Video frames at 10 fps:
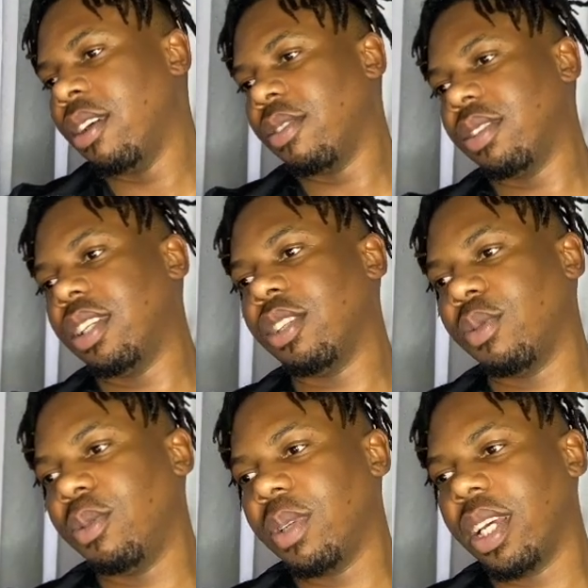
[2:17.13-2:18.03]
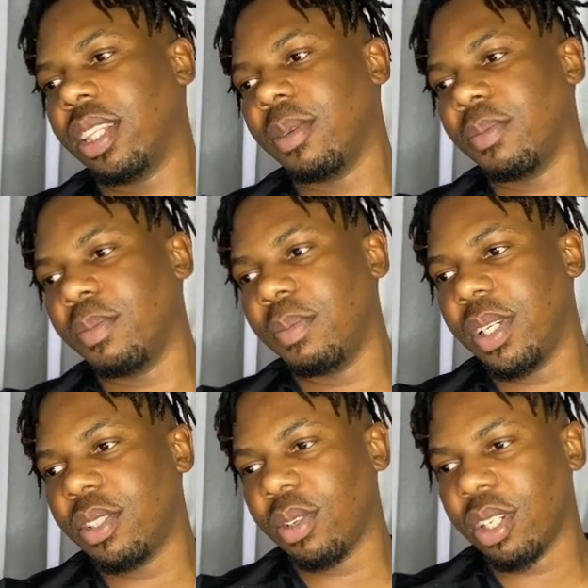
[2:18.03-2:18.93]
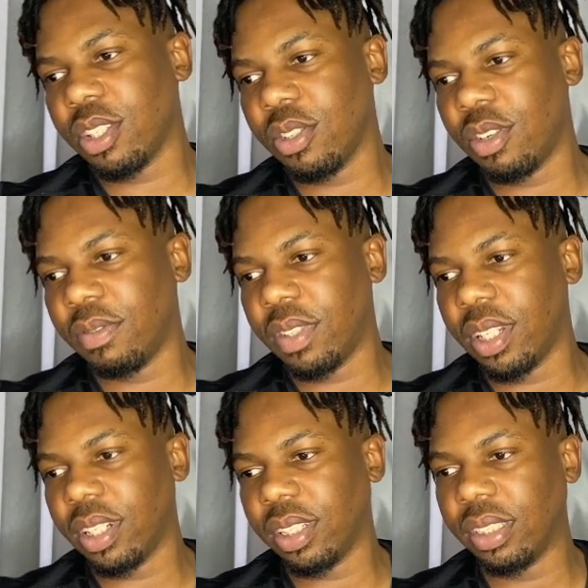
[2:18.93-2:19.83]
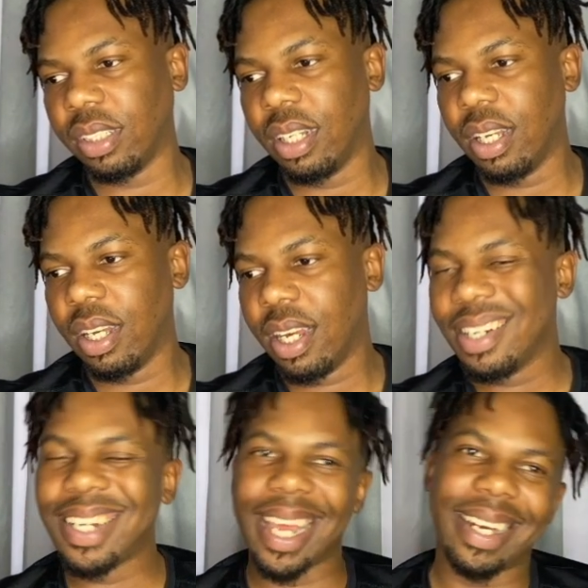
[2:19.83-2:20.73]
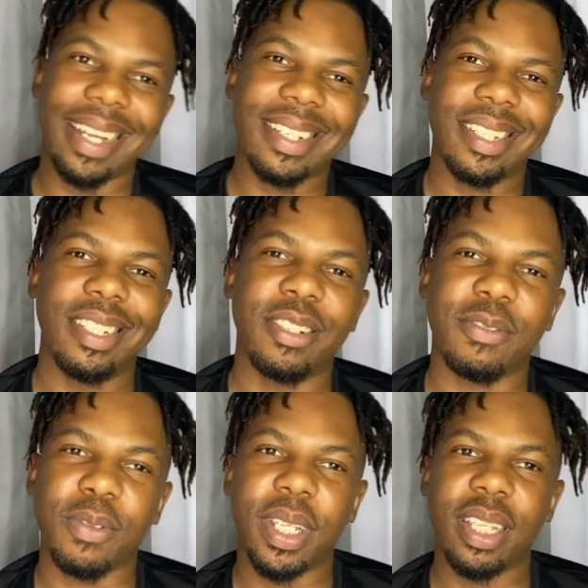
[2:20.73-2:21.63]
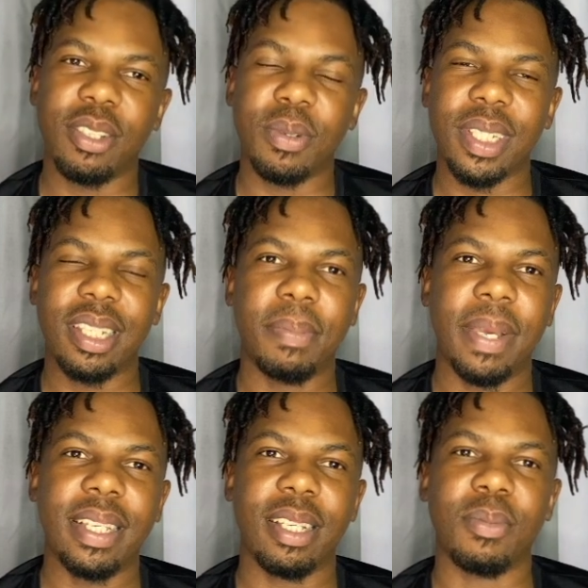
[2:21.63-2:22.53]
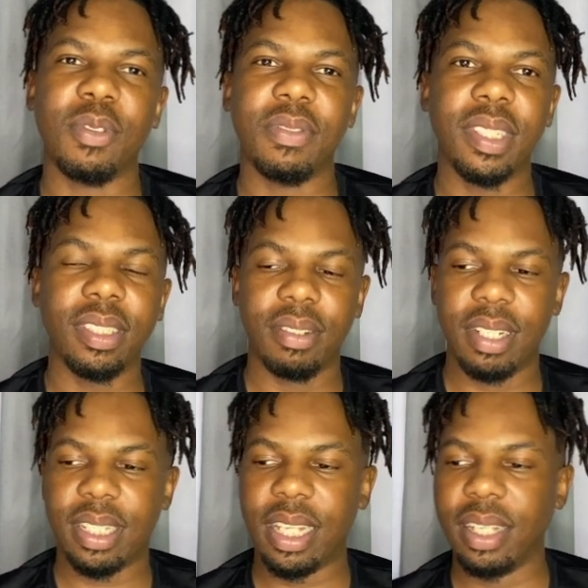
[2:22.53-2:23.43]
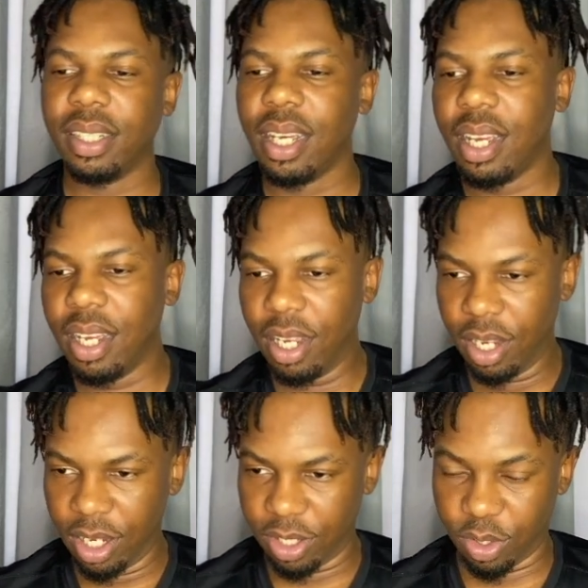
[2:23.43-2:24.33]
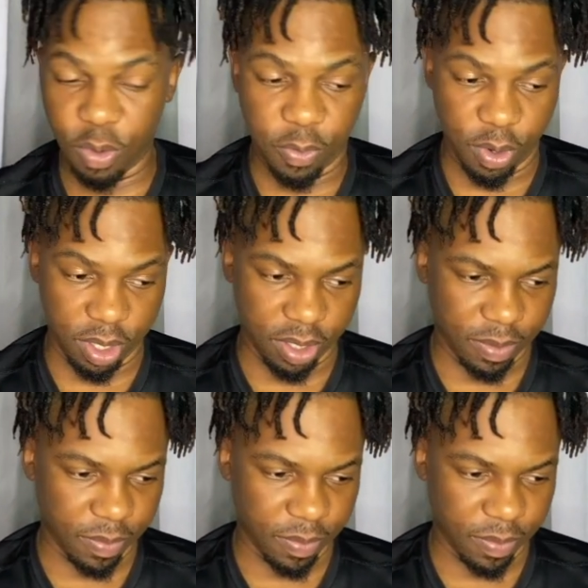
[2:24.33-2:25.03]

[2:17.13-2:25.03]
because that's where you'll get the majority of the direction of where the USD pairs are moving, you understand, so forth.